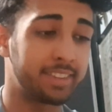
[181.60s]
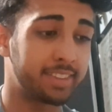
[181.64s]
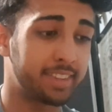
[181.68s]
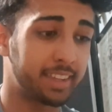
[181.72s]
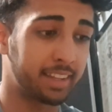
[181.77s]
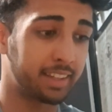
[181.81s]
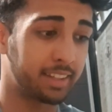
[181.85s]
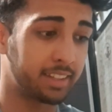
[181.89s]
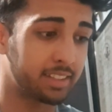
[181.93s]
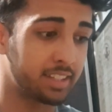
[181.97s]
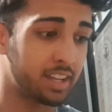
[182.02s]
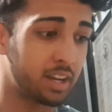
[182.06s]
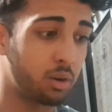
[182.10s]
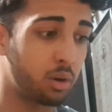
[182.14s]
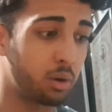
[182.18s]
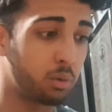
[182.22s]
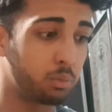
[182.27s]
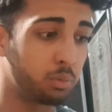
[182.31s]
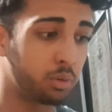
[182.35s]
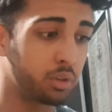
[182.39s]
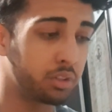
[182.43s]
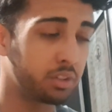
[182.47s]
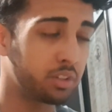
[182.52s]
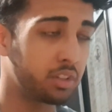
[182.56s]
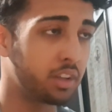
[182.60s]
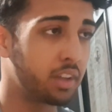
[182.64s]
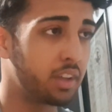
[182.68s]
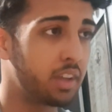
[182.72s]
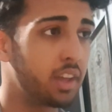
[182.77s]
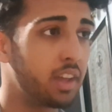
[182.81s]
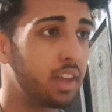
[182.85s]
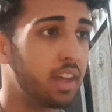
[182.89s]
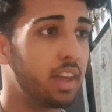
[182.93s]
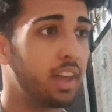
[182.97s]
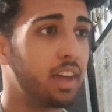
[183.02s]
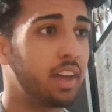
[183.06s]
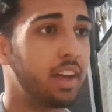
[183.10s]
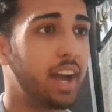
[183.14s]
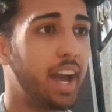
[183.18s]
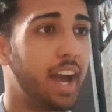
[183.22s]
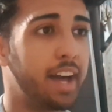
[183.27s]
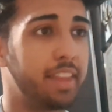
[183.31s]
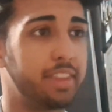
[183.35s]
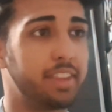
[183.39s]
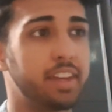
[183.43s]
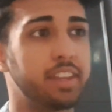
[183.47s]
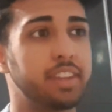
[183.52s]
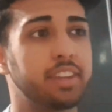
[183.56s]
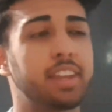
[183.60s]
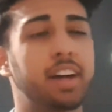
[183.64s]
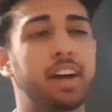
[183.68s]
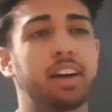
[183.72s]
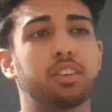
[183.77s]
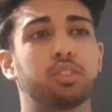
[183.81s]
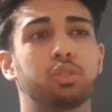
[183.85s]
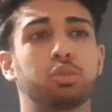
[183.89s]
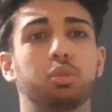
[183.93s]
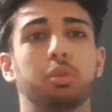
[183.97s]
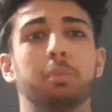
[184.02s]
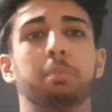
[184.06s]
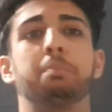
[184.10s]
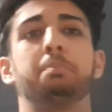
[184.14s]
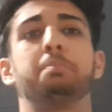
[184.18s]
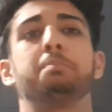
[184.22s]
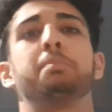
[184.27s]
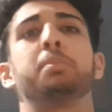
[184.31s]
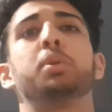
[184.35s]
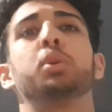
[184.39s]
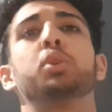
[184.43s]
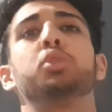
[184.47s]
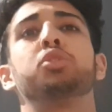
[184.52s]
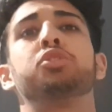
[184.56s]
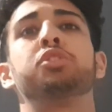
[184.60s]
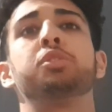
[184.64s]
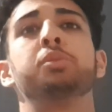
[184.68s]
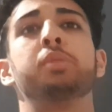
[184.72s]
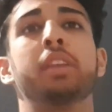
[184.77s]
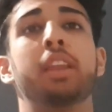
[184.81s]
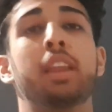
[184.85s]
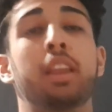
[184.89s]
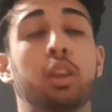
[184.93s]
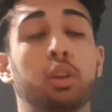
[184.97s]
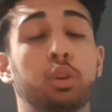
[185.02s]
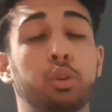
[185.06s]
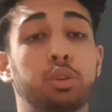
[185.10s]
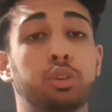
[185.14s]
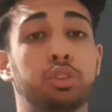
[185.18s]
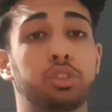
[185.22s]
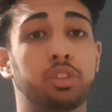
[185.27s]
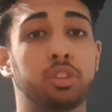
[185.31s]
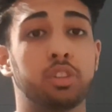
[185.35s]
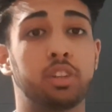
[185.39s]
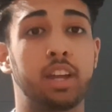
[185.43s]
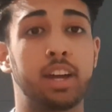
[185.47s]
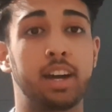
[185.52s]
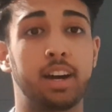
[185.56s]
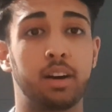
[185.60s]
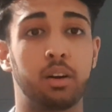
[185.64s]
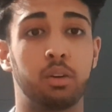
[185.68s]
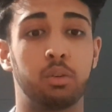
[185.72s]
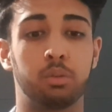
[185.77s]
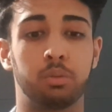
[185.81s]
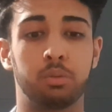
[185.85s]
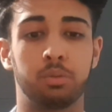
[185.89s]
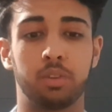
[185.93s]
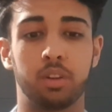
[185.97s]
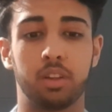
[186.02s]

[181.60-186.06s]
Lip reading: things how I want. And then that sort of puts you in an illusion how